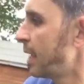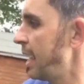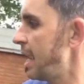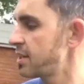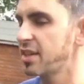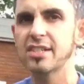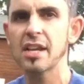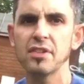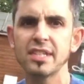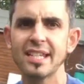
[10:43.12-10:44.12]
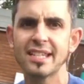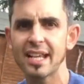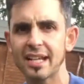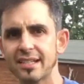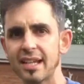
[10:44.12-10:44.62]
it has a
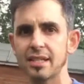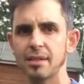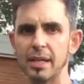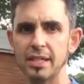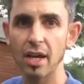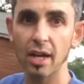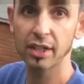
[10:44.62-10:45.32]
76 centimetre